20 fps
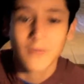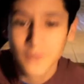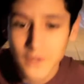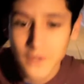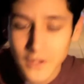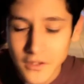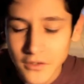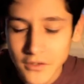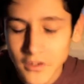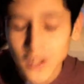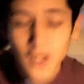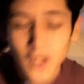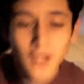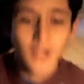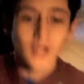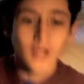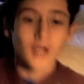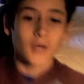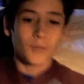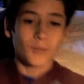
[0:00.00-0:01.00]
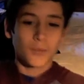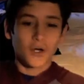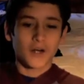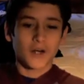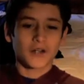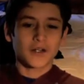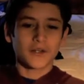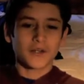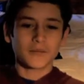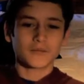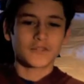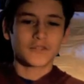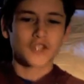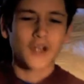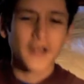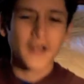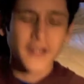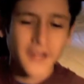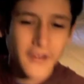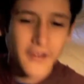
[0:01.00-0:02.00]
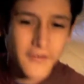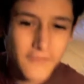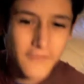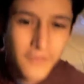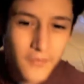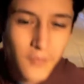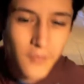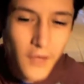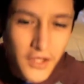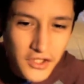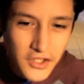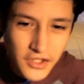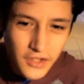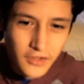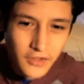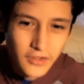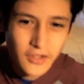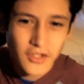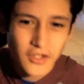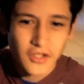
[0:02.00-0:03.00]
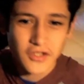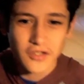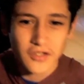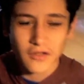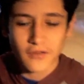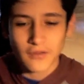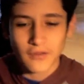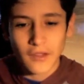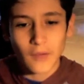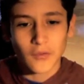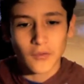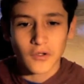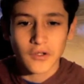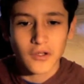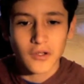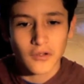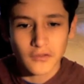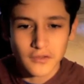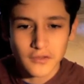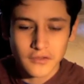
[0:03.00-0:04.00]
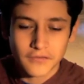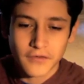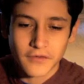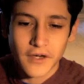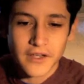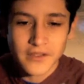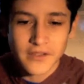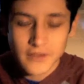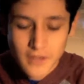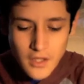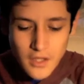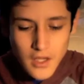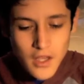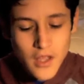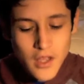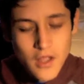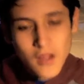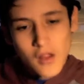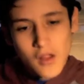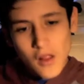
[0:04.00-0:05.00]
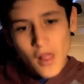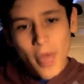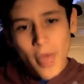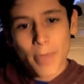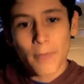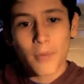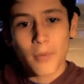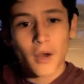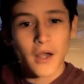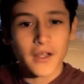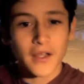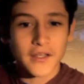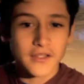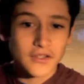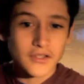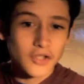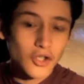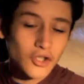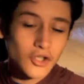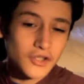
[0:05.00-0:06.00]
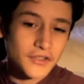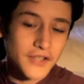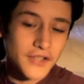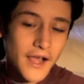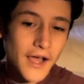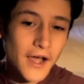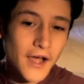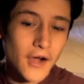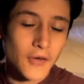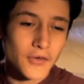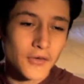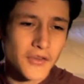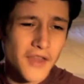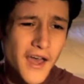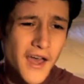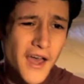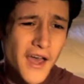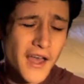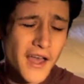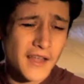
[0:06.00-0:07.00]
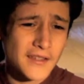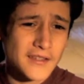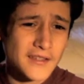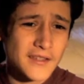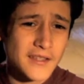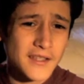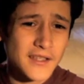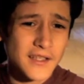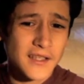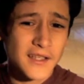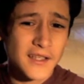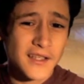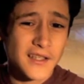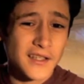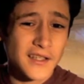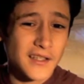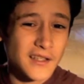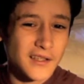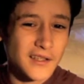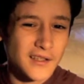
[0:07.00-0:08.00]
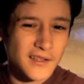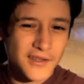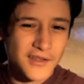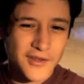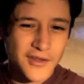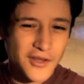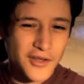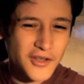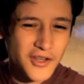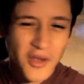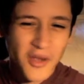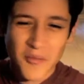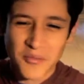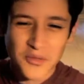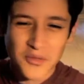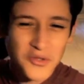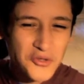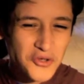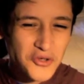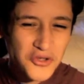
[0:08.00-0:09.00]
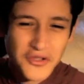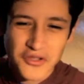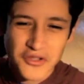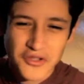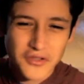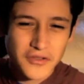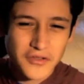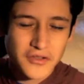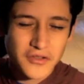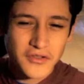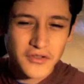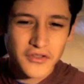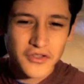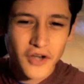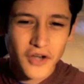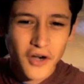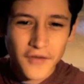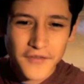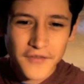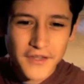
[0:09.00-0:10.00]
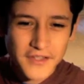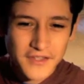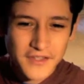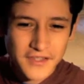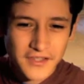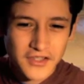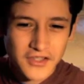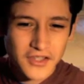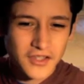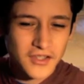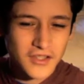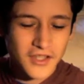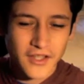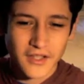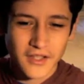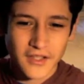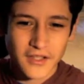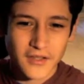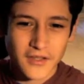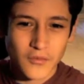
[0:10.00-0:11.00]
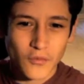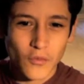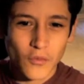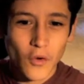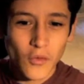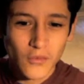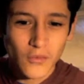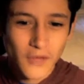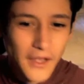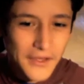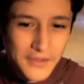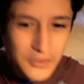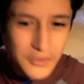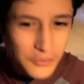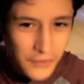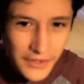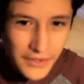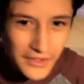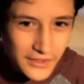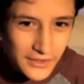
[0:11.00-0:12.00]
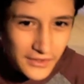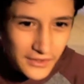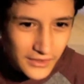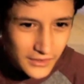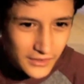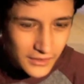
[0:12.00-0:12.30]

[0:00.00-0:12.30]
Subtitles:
Widow. But trying to get information because they were close friends. But it turns out that the computer Jarvis is just like won't let you in,